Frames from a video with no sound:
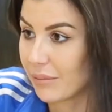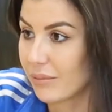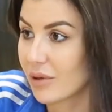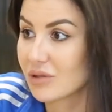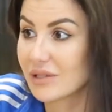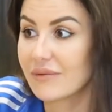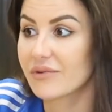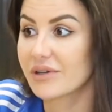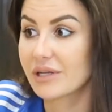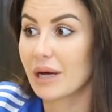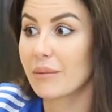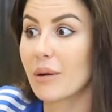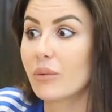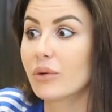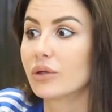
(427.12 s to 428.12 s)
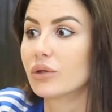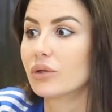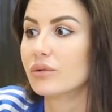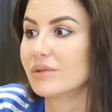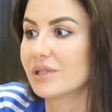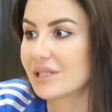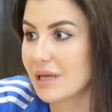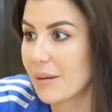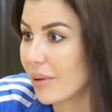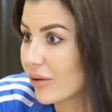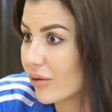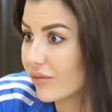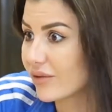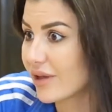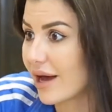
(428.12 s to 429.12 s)
him. Because every time I would step
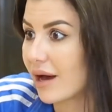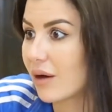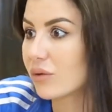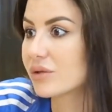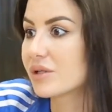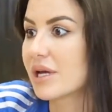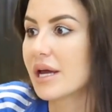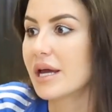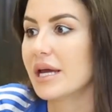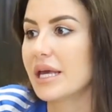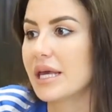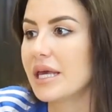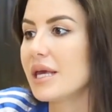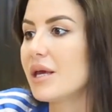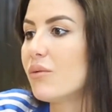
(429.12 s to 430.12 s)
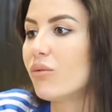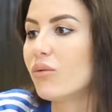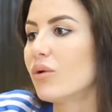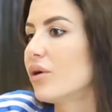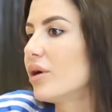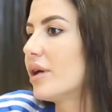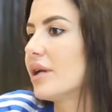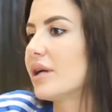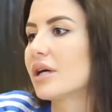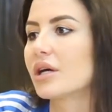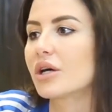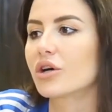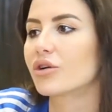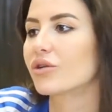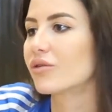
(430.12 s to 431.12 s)
out of the house, he would
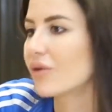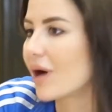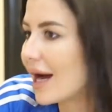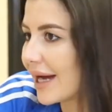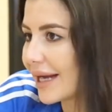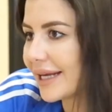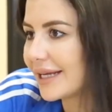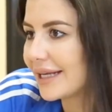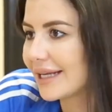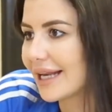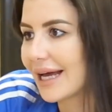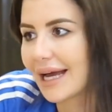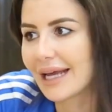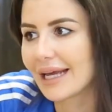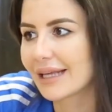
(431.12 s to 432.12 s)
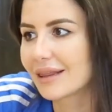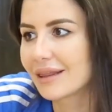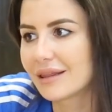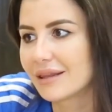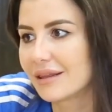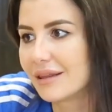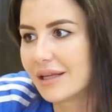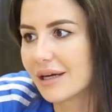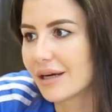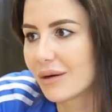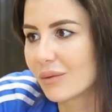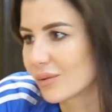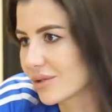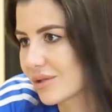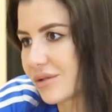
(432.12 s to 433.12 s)
cry like
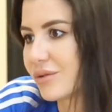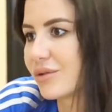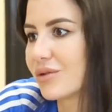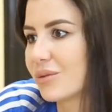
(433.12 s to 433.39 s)
there was no